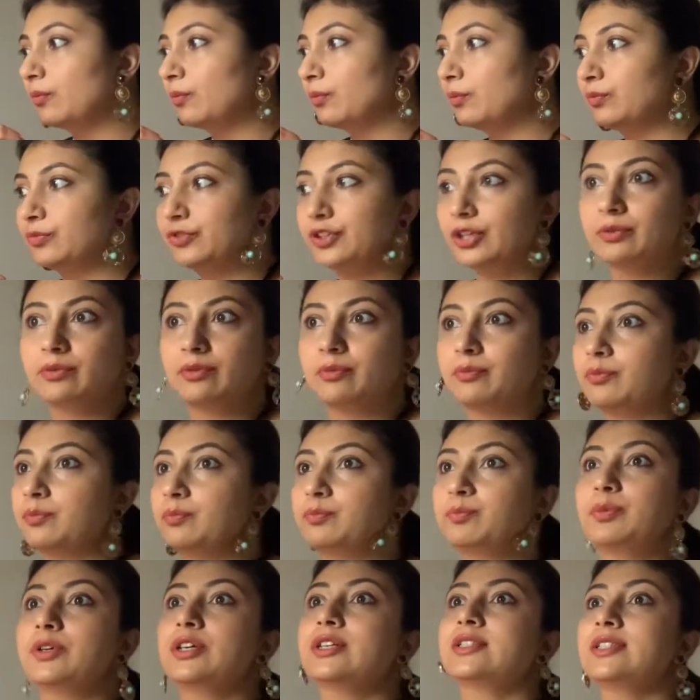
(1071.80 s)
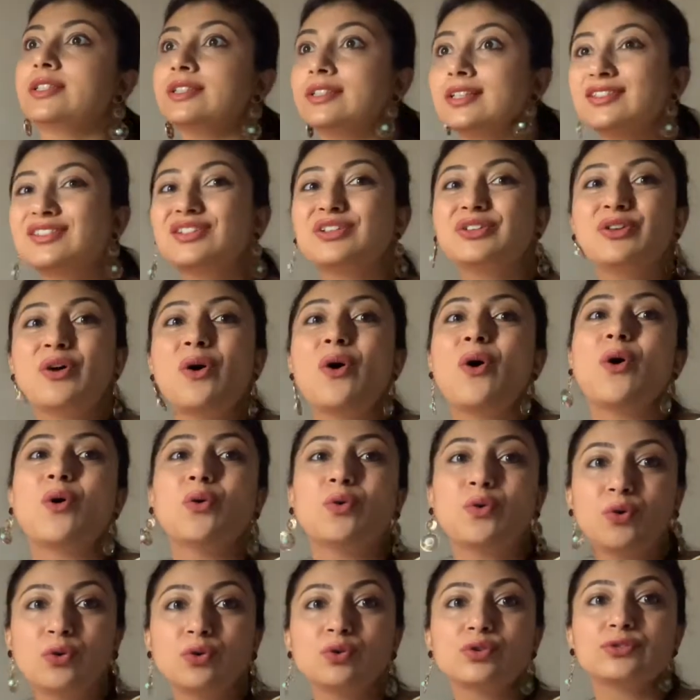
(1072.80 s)
the person doesn't
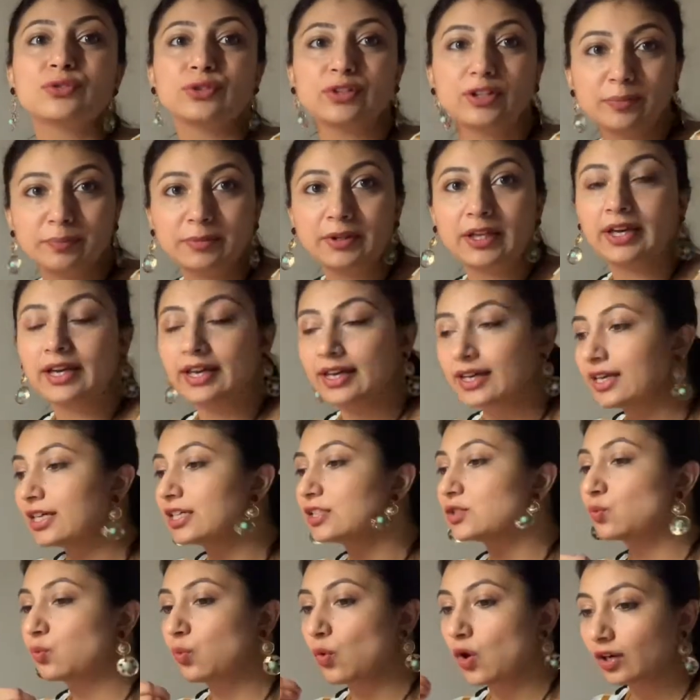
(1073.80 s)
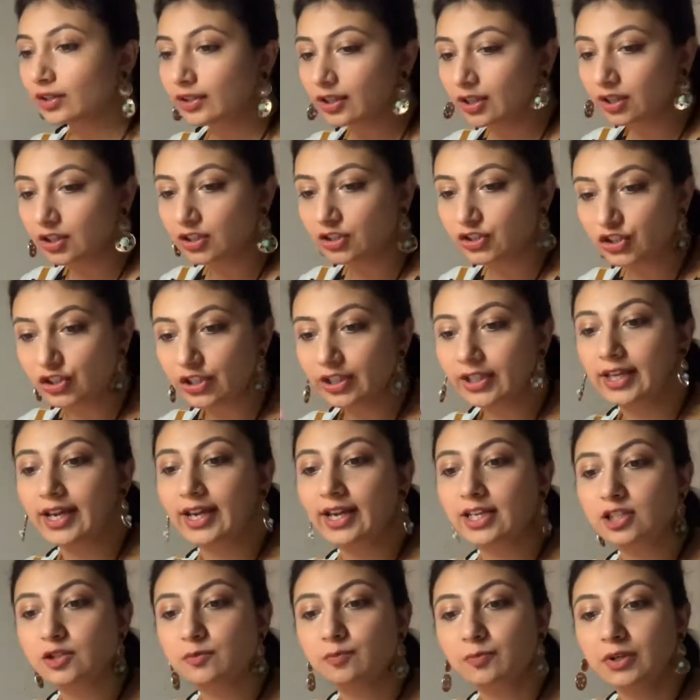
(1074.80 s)
know who Sudipta is, what her journey
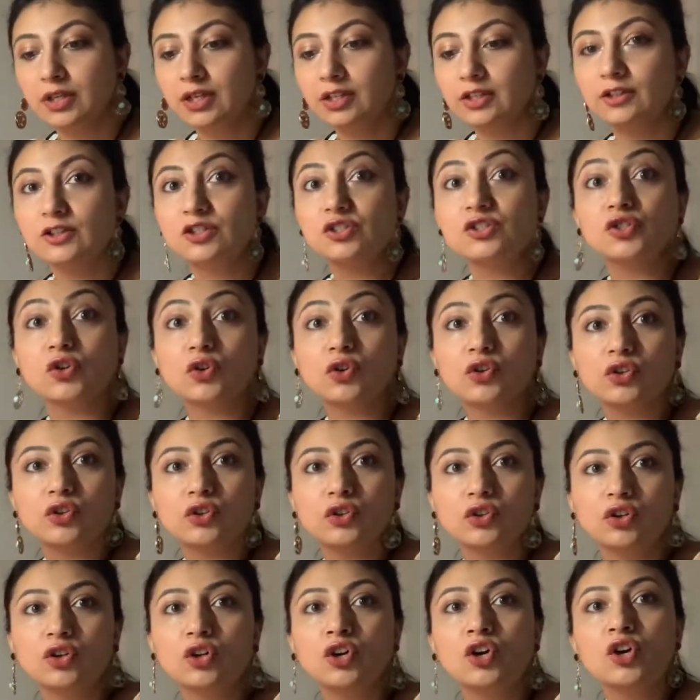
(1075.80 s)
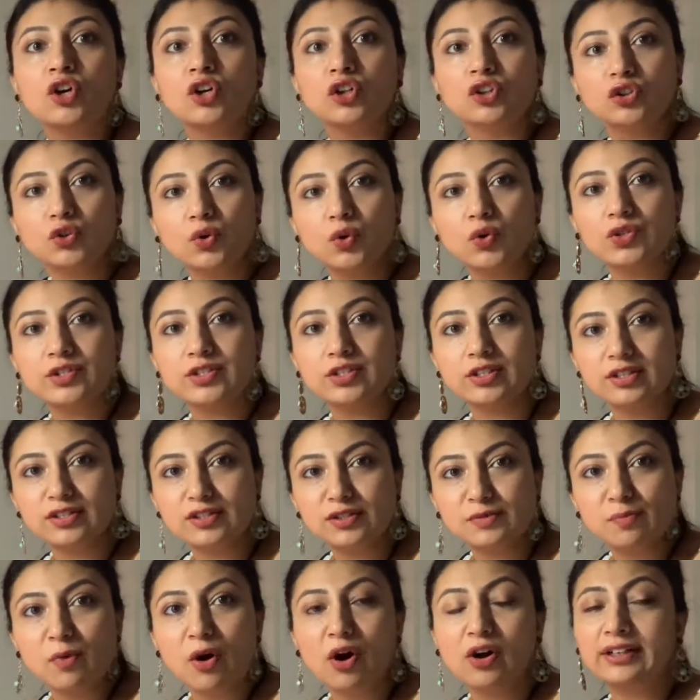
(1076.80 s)
has been. So those
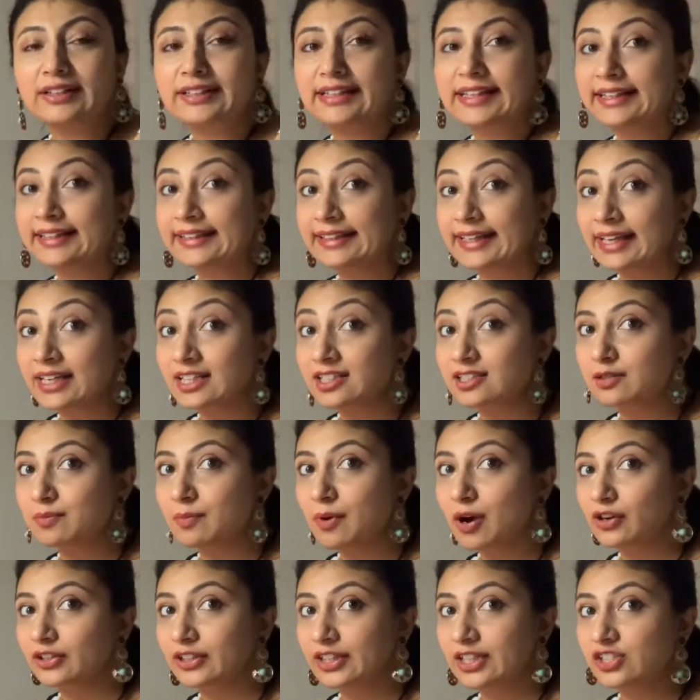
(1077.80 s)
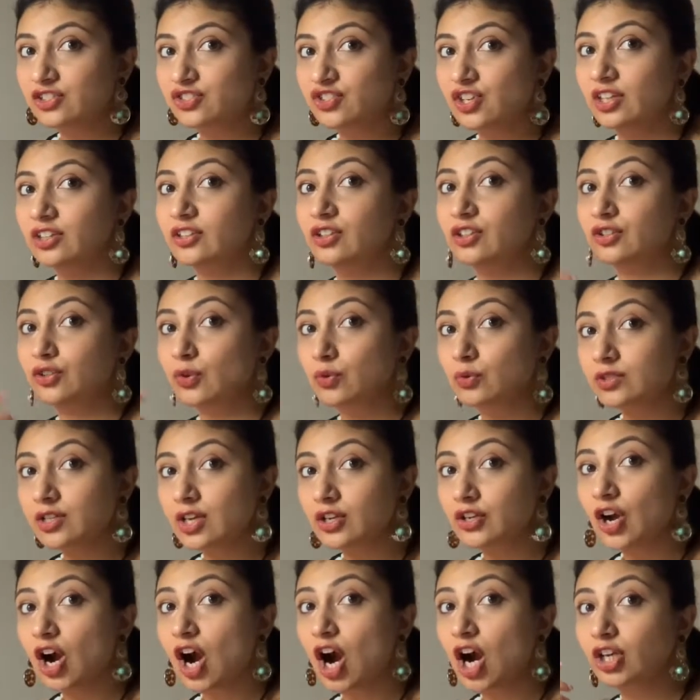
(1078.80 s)
small details about each other, those are
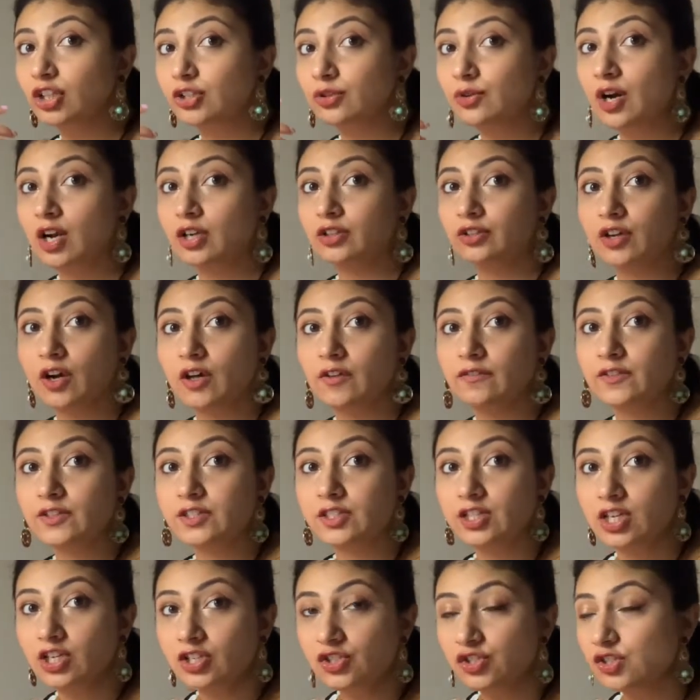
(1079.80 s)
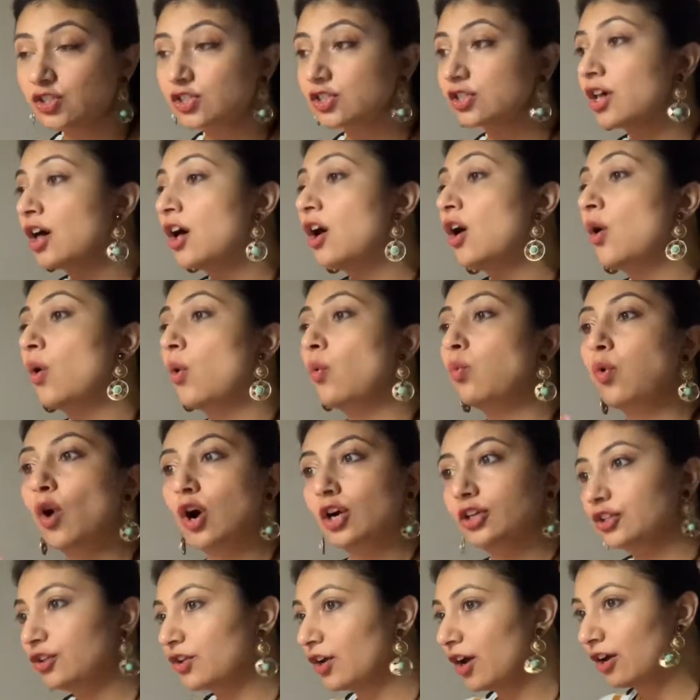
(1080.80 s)
your heart to heart conversations.
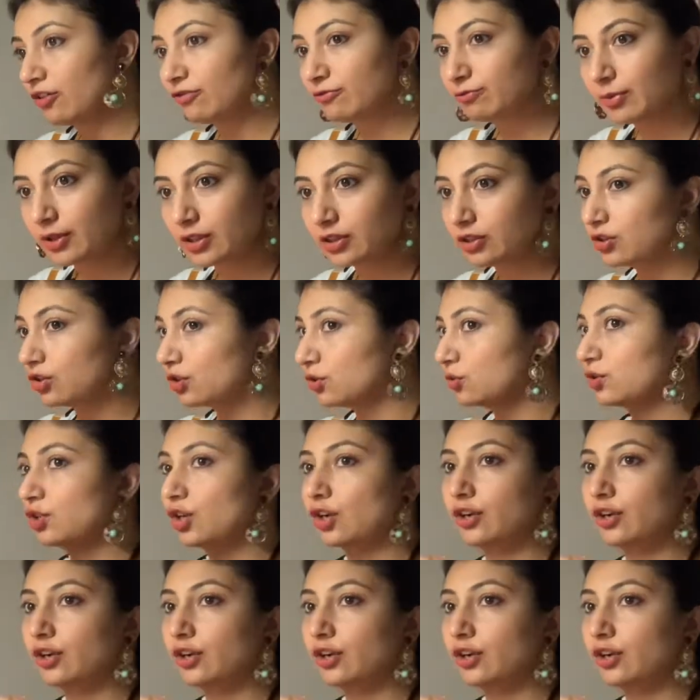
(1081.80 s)
What you have been through, your